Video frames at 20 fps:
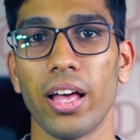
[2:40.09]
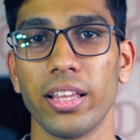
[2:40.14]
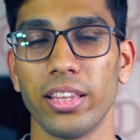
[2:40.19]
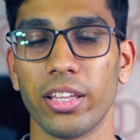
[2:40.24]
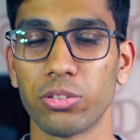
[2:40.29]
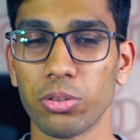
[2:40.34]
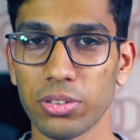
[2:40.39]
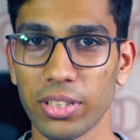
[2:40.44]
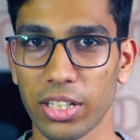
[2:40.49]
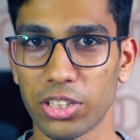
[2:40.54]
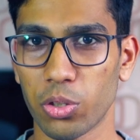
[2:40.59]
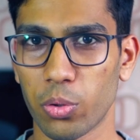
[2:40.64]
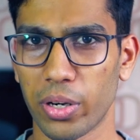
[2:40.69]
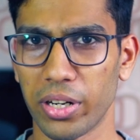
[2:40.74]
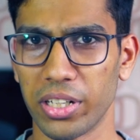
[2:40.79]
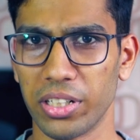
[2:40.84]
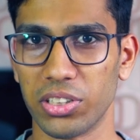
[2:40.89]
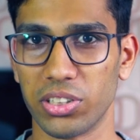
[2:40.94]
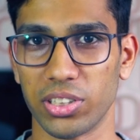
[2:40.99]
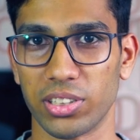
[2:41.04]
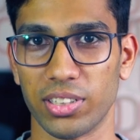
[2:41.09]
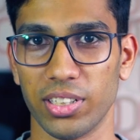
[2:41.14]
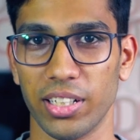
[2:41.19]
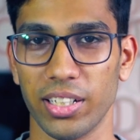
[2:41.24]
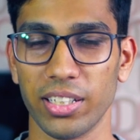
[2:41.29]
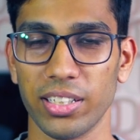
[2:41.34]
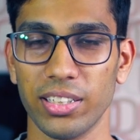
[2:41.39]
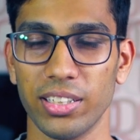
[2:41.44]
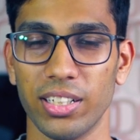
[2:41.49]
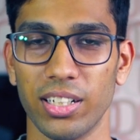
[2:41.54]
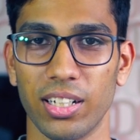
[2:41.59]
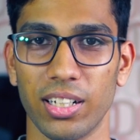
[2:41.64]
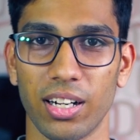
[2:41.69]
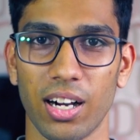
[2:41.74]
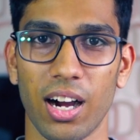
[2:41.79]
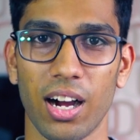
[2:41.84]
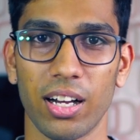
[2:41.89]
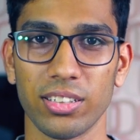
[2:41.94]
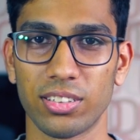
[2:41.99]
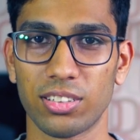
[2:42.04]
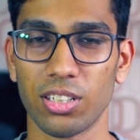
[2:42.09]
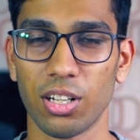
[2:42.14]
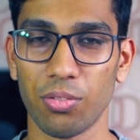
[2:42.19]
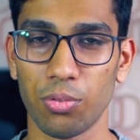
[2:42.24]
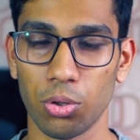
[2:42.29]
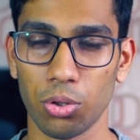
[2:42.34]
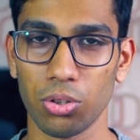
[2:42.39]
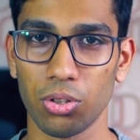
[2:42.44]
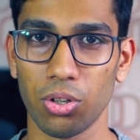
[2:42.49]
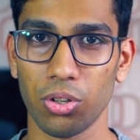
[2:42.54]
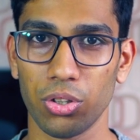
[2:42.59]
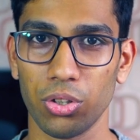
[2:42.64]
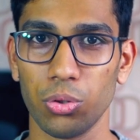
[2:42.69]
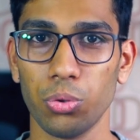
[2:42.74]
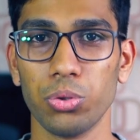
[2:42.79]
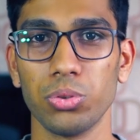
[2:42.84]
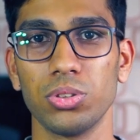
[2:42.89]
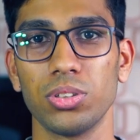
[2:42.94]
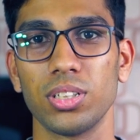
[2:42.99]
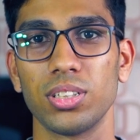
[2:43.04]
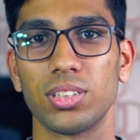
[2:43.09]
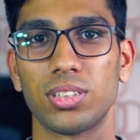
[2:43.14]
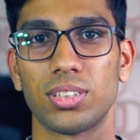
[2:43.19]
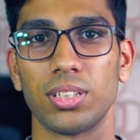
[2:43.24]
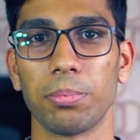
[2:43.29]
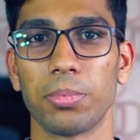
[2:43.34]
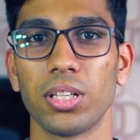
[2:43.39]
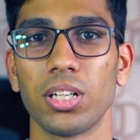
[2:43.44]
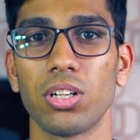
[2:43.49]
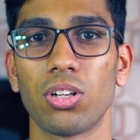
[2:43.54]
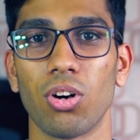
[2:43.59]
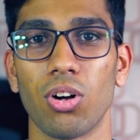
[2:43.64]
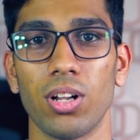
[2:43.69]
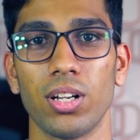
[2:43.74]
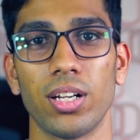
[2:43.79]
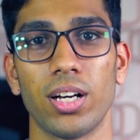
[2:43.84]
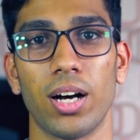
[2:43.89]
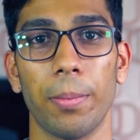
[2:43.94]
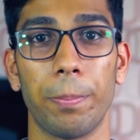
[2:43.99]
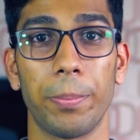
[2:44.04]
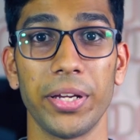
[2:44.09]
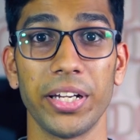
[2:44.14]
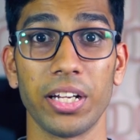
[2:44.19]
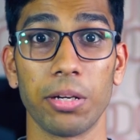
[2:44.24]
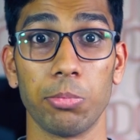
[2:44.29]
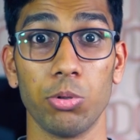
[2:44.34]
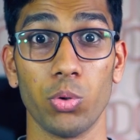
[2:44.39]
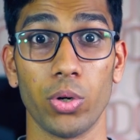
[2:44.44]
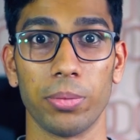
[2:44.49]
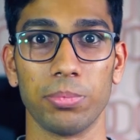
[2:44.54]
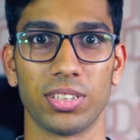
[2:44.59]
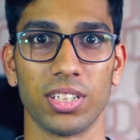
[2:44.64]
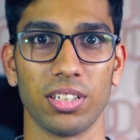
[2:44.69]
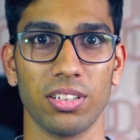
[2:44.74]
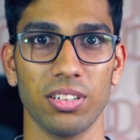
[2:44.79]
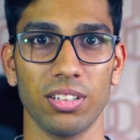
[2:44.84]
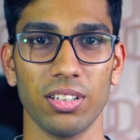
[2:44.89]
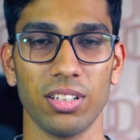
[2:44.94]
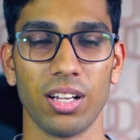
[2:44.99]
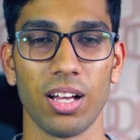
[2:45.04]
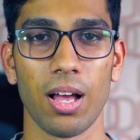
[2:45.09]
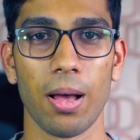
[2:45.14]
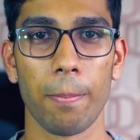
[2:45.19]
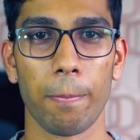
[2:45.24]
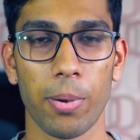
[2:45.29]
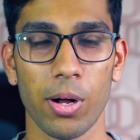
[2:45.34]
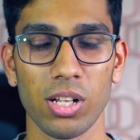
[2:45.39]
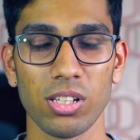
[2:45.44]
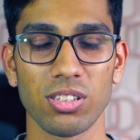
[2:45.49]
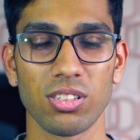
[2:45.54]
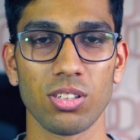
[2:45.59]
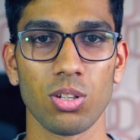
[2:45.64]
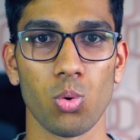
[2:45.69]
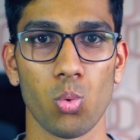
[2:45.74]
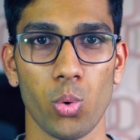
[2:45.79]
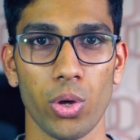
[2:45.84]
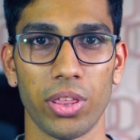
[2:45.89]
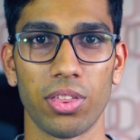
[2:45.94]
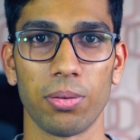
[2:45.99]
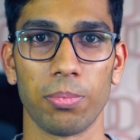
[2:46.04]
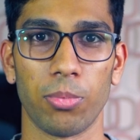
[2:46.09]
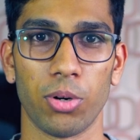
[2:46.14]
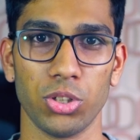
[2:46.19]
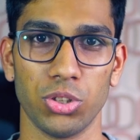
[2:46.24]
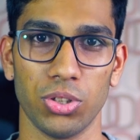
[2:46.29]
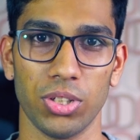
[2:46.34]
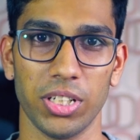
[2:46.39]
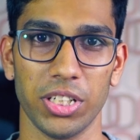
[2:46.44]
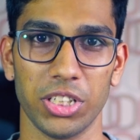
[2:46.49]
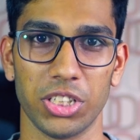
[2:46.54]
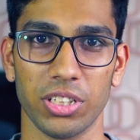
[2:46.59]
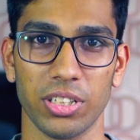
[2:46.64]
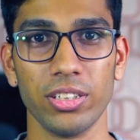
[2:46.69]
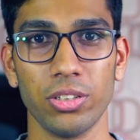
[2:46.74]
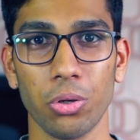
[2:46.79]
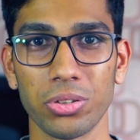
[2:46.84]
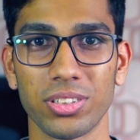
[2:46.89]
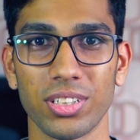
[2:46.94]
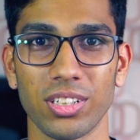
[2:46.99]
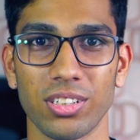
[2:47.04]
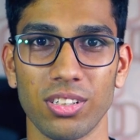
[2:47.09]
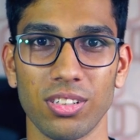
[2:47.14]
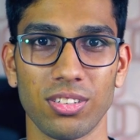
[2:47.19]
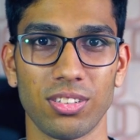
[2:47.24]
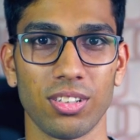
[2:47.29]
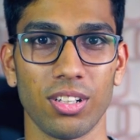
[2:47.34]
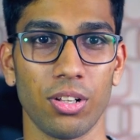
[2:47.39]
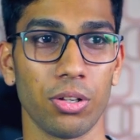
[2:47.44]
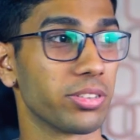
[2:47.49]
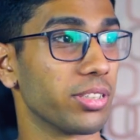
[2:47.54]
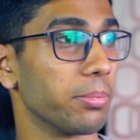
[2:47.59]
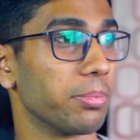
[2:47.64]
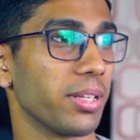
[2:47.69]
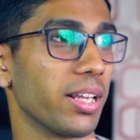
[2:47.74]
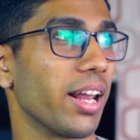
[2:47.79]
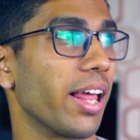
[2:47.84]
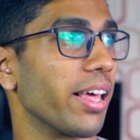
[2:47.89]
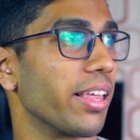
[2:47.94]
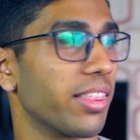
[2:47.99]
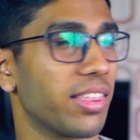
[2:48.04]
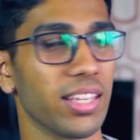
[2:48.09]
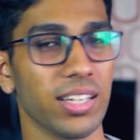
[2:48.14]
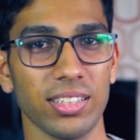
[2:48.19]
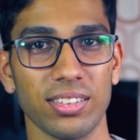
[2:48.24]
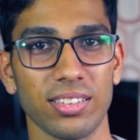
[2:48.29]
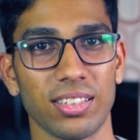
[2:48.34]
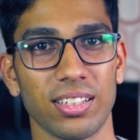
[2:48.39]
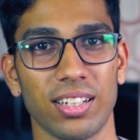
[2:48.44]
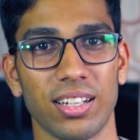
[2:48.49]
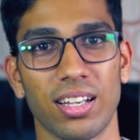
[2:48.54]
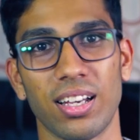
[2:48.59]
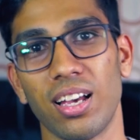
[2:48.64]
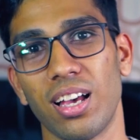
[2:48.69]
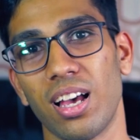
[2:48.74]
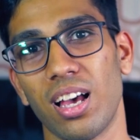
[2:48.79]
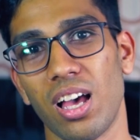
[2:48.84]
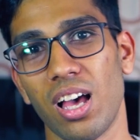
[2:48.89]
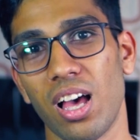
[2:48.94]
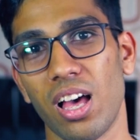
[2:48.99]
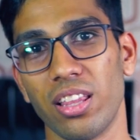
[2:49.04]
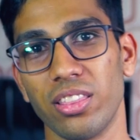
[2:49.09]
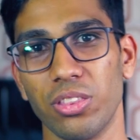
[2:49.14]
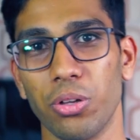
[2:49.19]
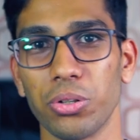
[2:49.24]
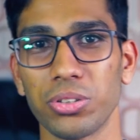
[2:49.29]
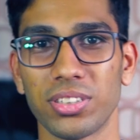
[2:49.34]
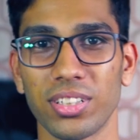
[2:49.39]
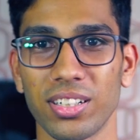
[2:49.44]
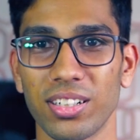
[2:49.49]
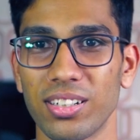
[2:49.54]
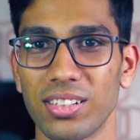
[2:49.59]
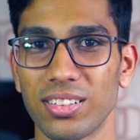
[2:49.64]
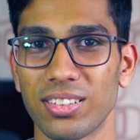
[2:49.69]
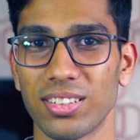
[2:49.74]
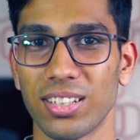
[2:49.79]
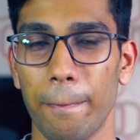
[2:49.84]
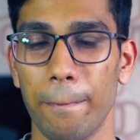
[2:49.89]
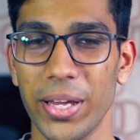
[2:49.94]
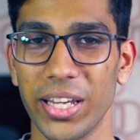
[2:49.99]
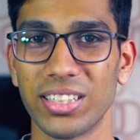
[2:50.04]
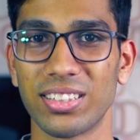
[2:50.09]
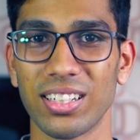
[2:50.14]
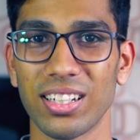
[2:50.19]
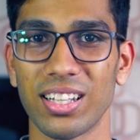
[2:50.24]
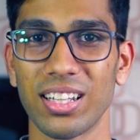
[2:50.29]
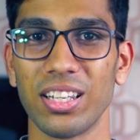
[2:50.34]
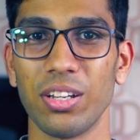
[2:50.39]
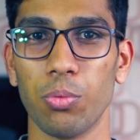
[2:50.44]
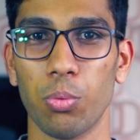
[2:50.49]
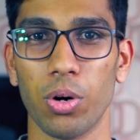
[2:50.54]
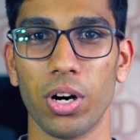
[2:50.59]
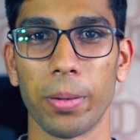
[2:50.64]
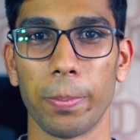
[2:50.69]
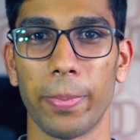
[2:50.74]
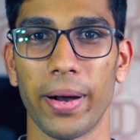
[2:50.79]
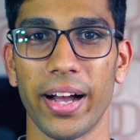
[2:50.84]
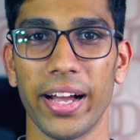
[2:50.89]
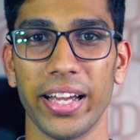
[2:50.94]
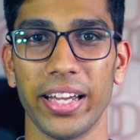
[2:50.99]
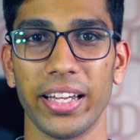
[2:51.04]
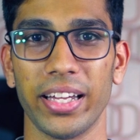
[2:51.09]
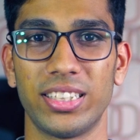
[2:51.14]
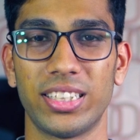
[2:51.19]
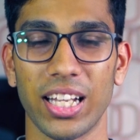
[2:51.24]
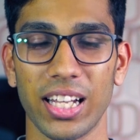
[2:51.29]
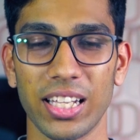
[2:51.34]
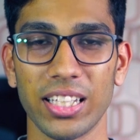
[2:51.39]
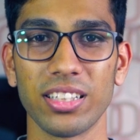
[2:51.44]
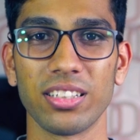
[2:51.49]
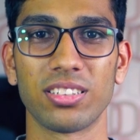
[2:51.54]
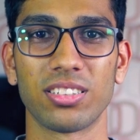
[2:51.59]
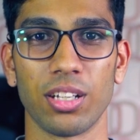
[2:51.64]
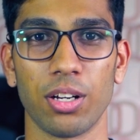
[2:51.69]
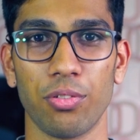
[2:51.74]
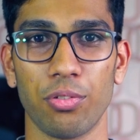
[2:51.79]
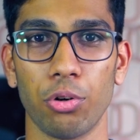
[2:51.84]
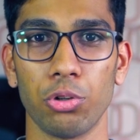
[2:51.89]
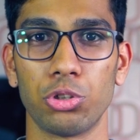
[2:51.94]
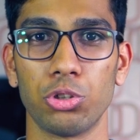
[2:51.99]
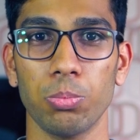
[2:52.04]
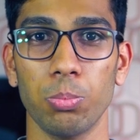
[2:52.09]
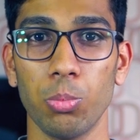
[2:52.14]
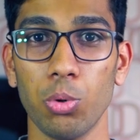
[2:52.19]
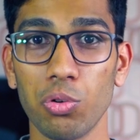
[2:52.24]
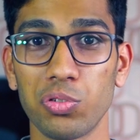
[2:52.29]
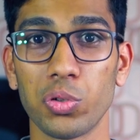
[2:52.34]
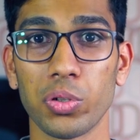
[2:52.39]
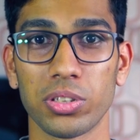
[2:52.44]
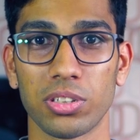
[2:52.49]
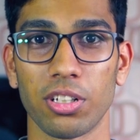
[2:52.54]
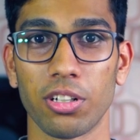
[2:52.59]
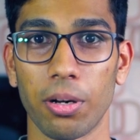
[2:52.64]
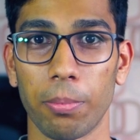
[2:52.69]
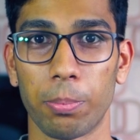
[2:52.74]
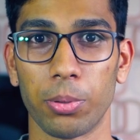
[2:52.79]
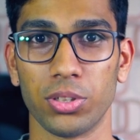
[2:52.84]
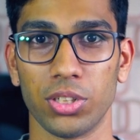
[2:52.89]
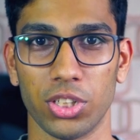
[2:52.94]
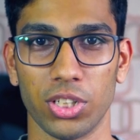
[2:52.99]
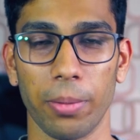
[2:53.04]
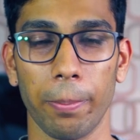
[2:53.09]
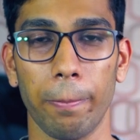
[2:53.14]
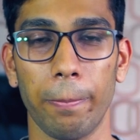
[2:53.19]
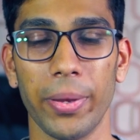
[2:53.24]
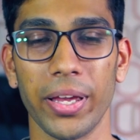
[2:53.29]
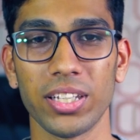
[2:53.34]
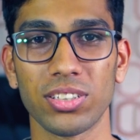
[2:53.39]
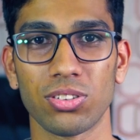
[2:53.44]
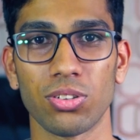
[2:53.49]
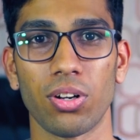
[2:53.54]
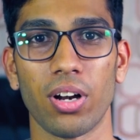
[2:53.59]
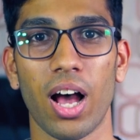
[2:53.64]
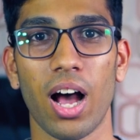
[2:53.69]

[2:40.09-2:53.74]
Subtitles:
this one's actually quite interesting. The servo uses something called a PWM signal, pulse with modulation. Those signals look something like this. Those signals basically work by telling the servo to move to a certain position based on